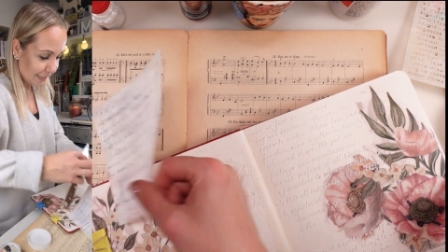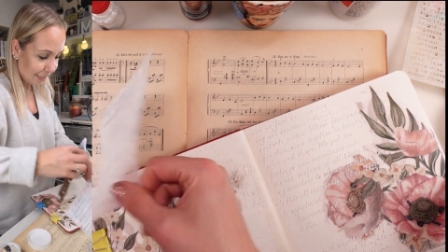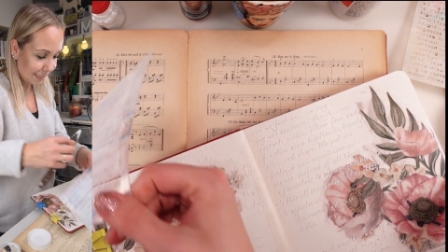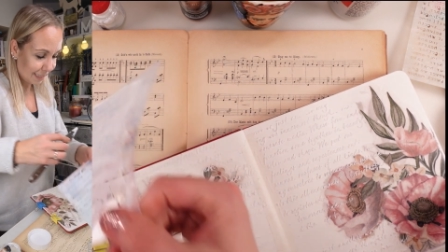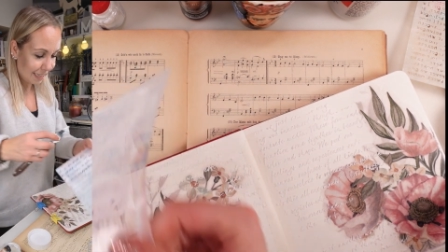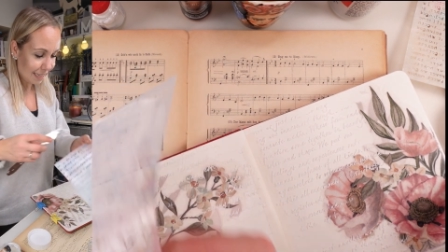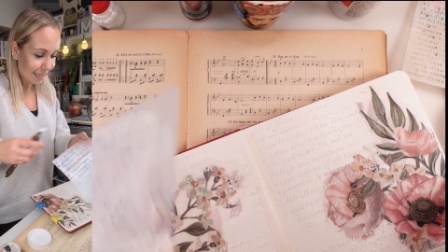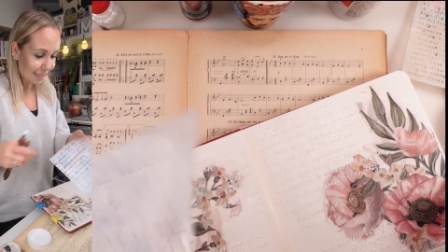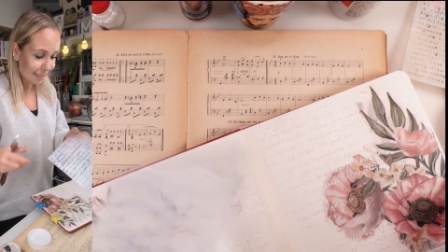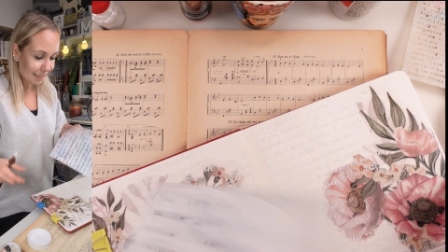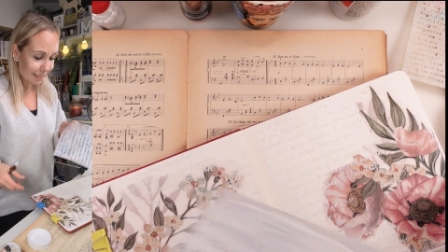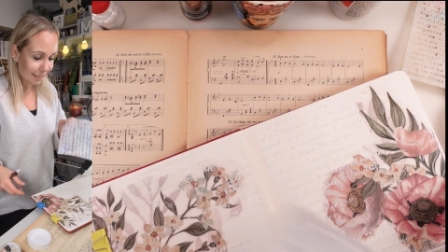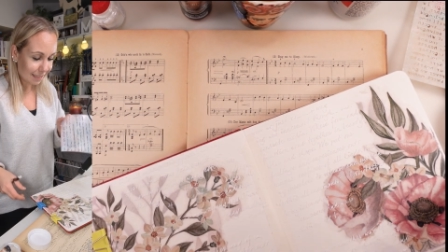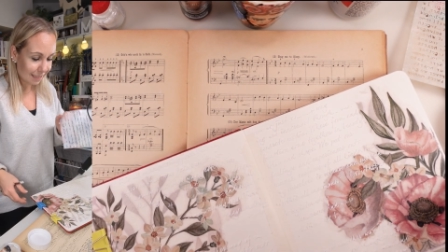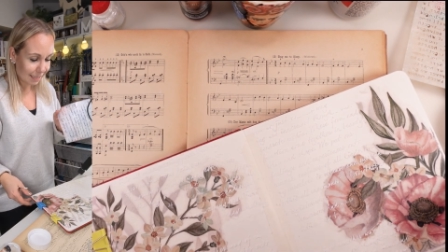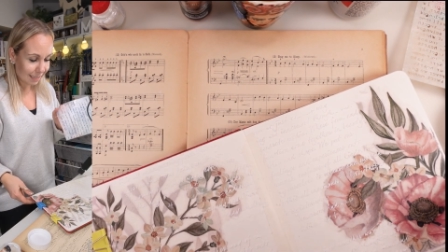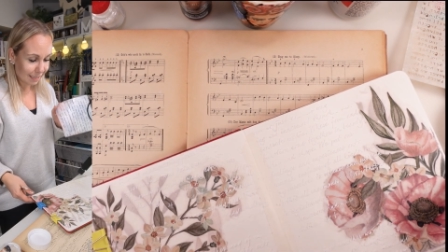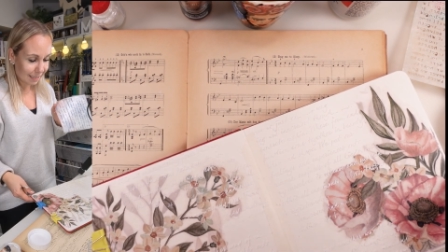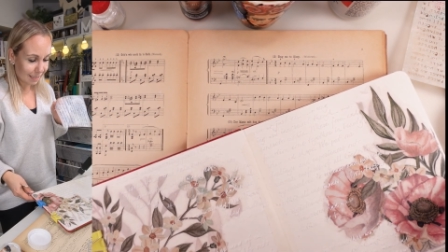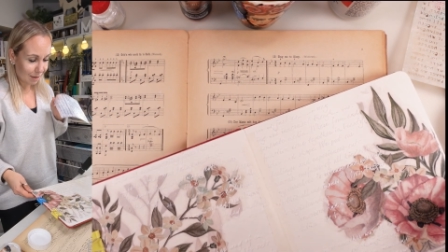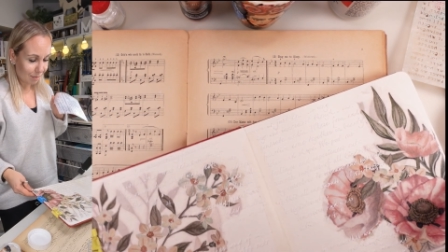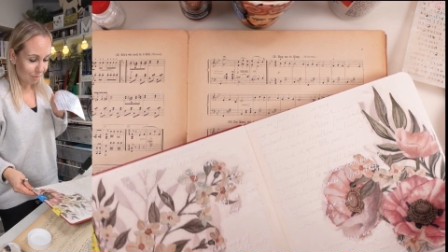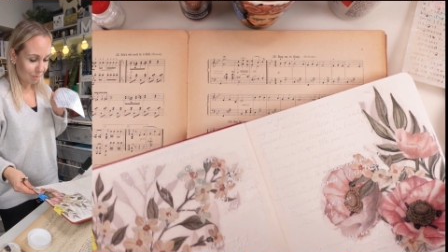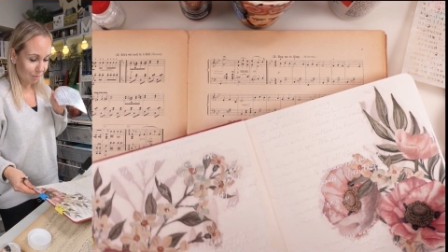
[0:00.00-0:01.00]
stencils at
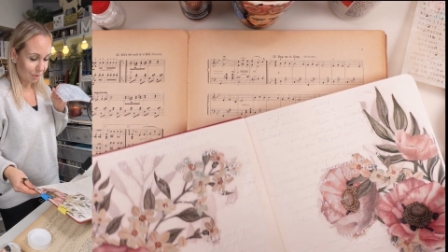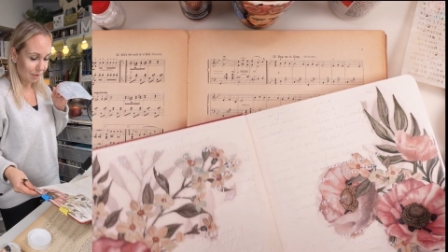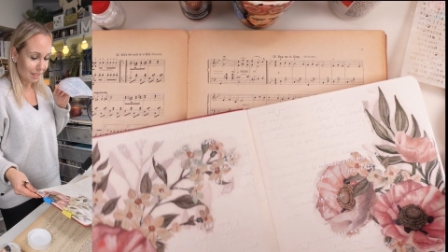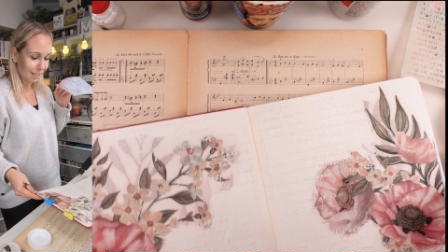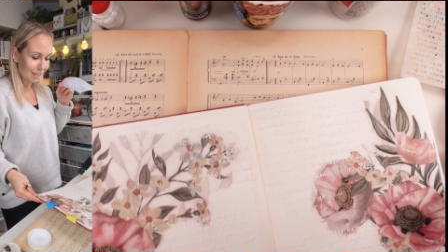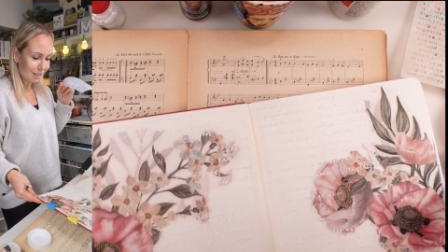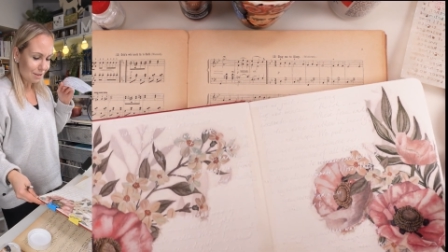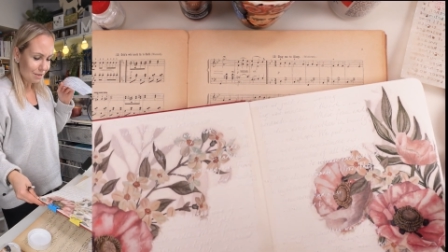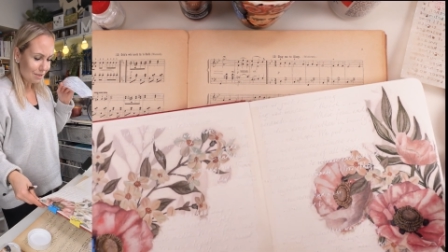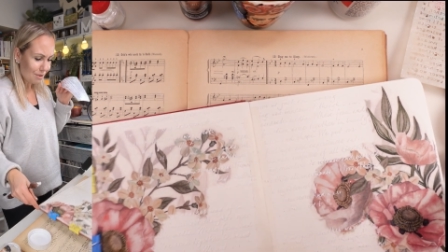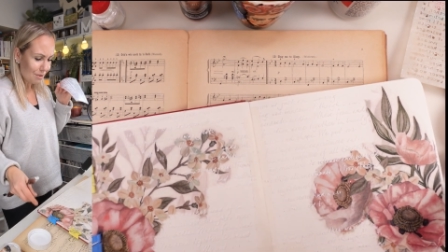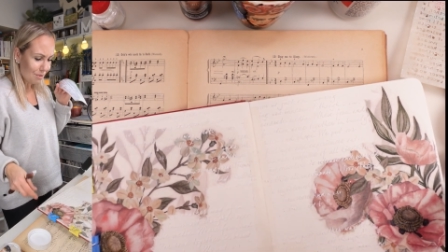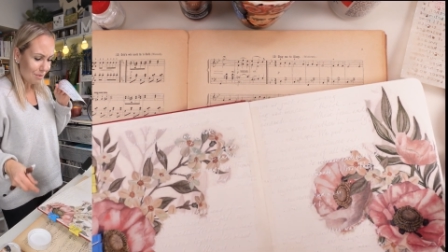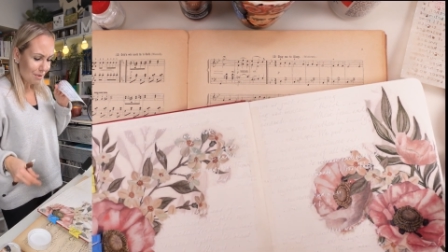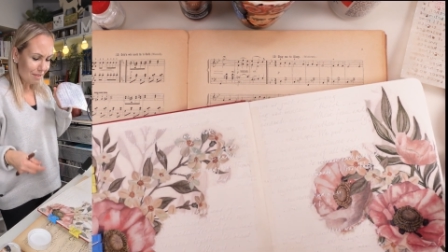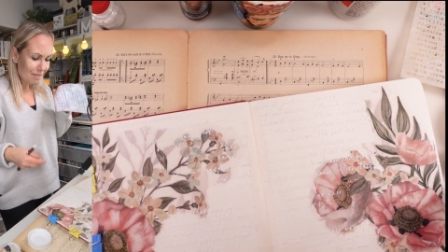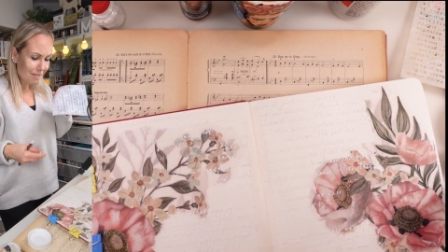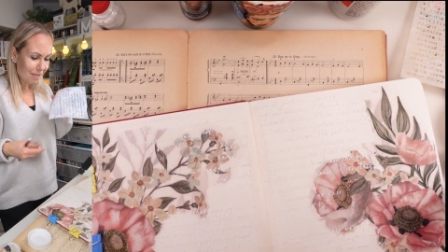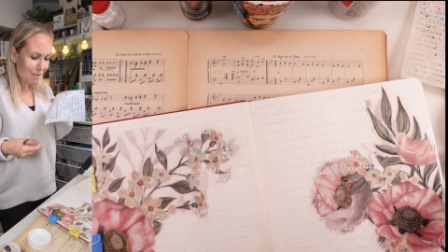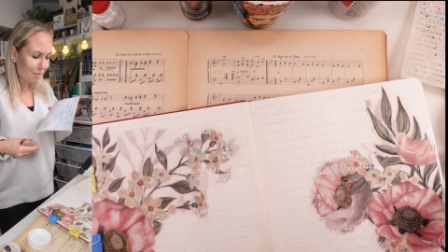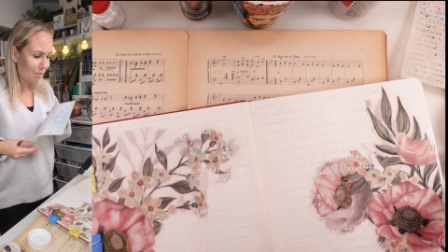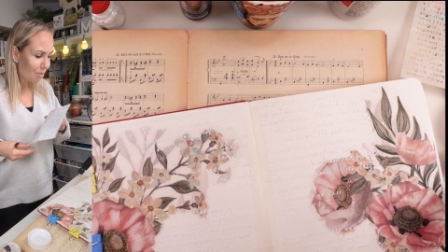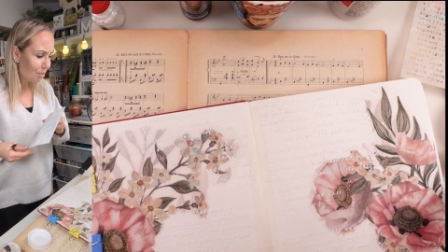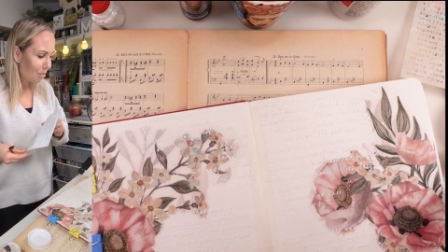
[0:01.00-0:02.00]
some point. I don't know
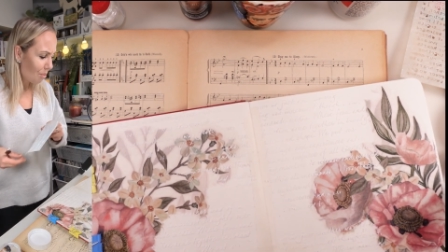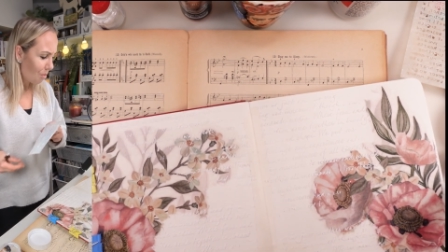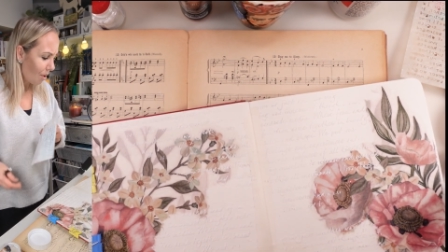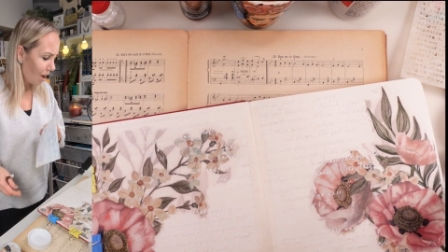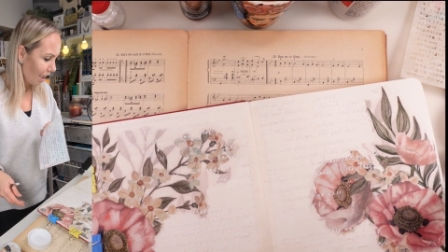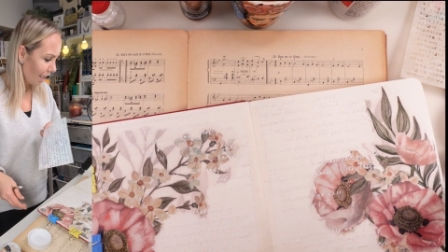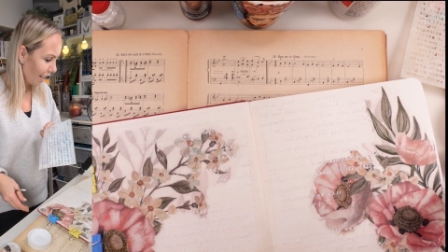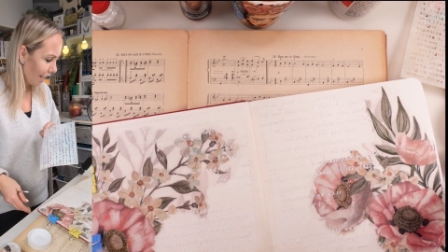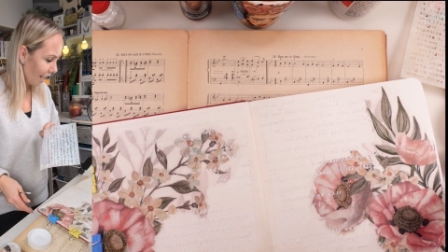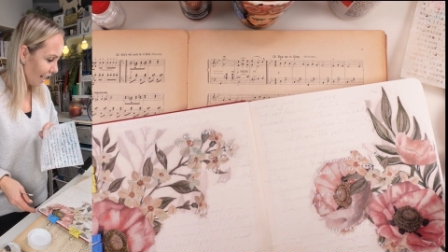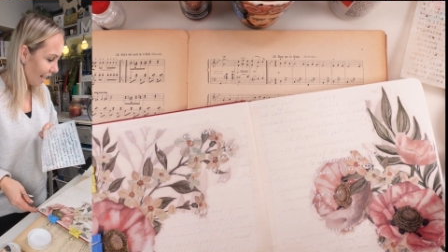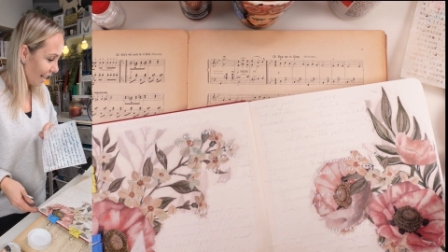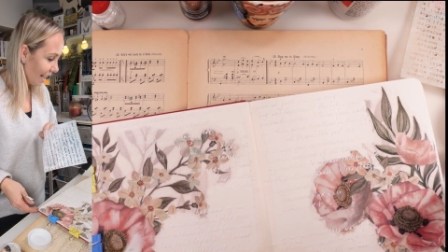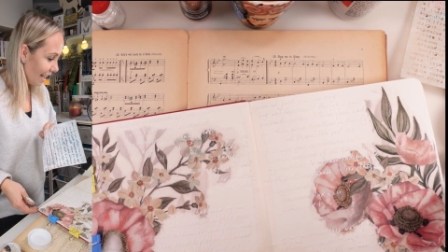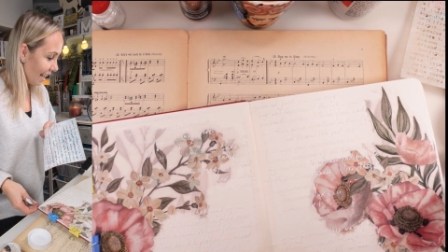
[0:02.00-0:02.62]
even why.